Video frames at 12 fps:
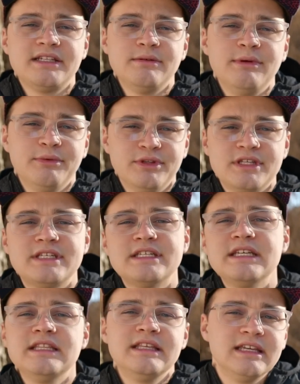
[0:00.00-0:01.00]
to be able to
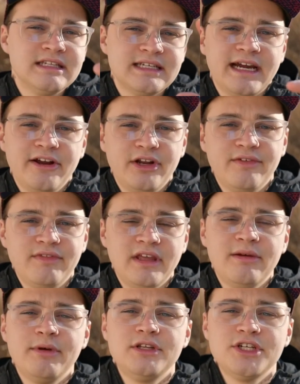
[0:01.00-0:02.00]
see the entirety of the
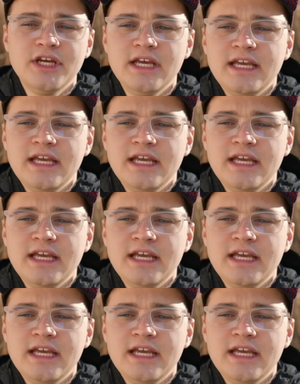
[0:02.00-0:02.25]
image,